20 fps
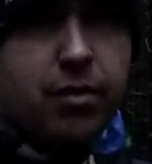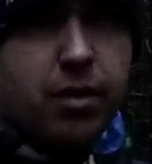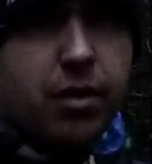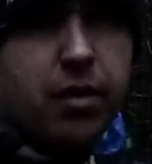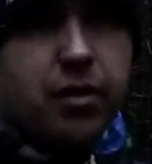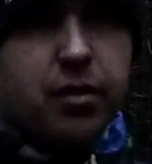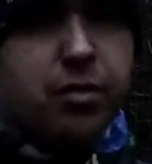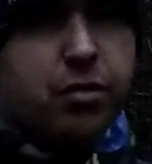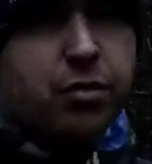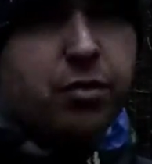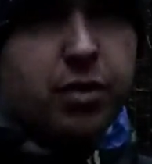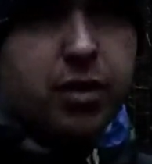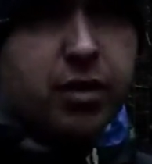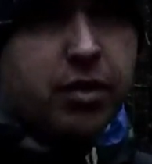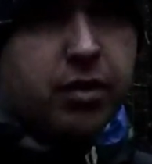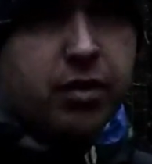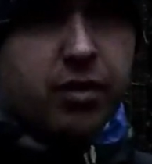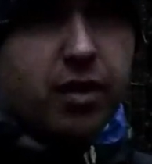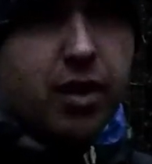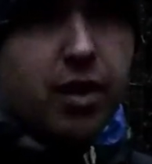a tree
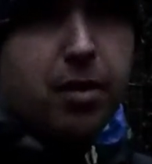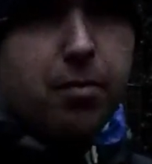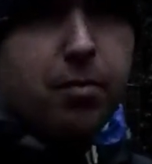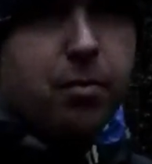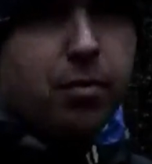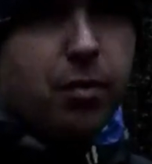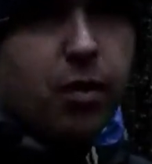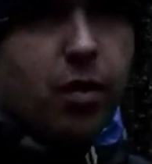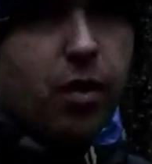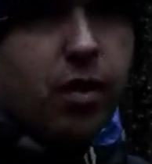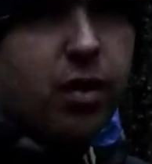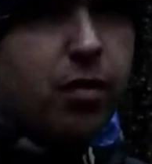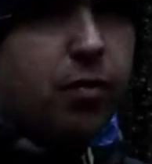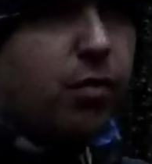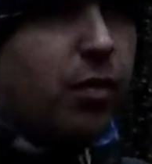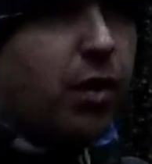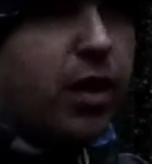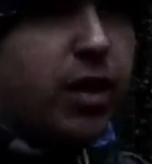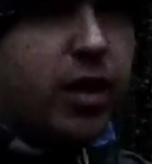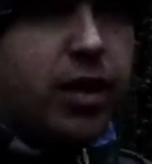stump or
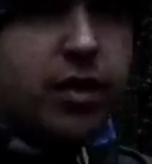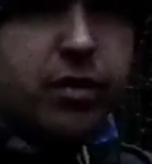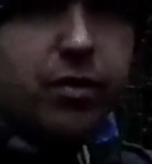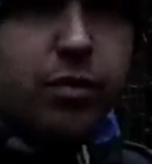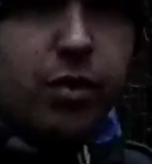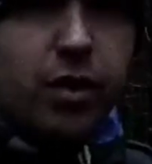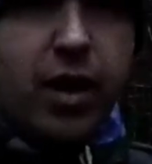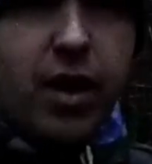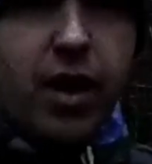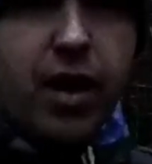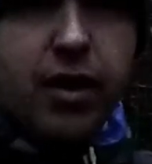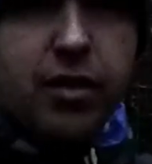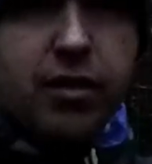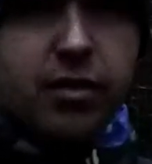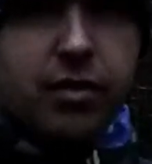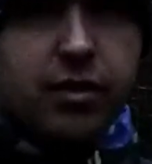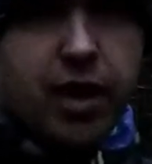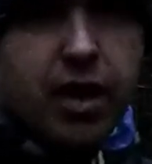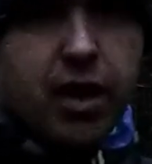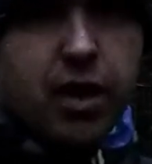away into a
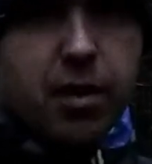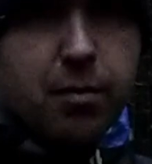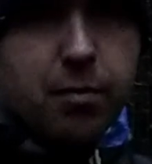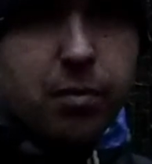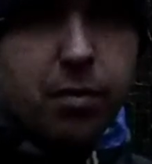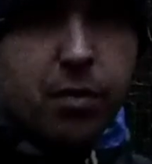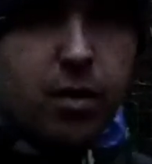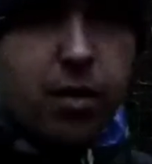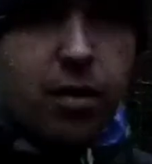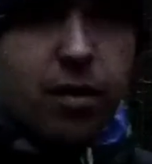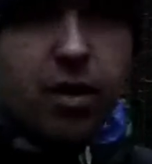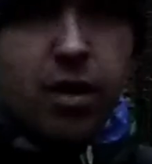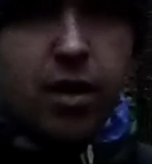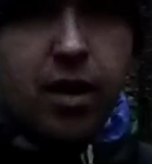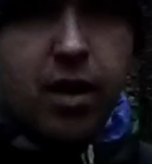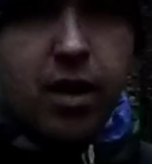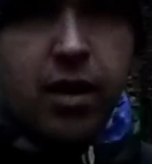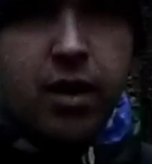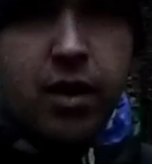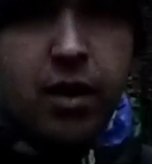landscape
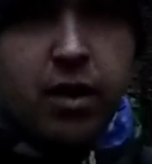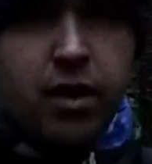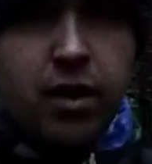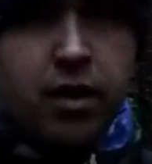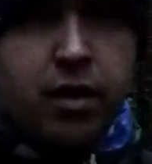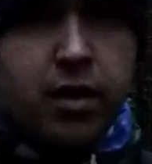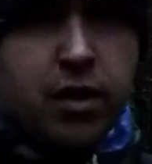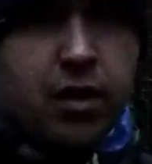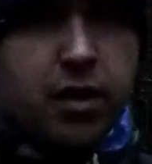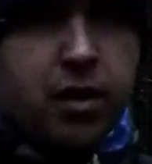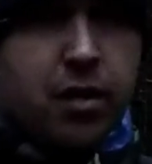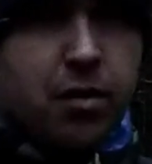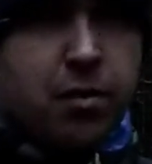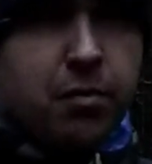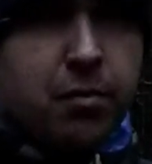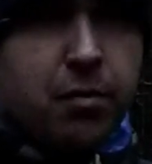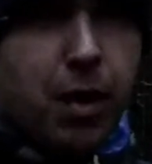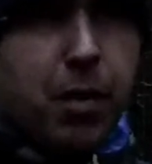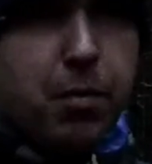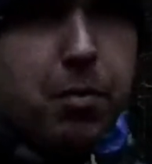or
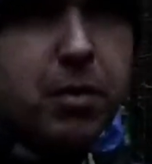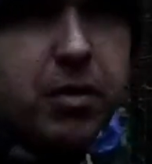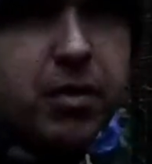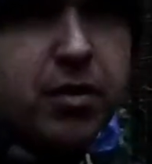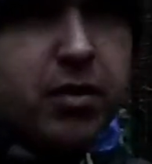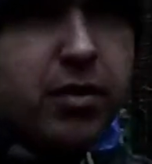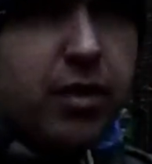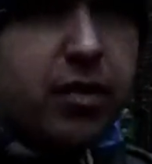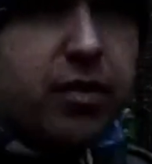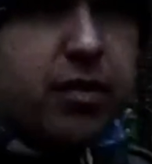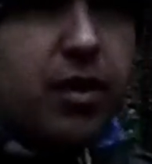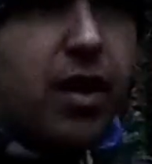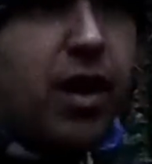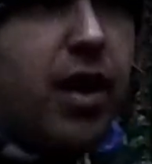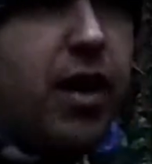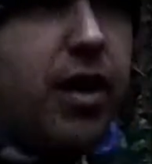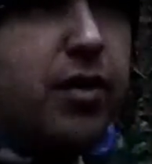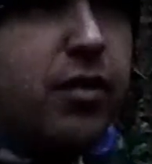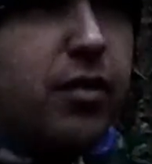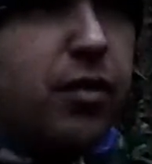maybe it's just
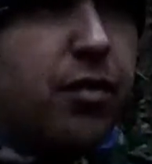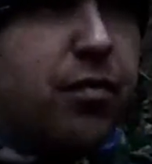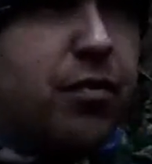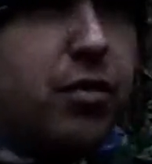lines of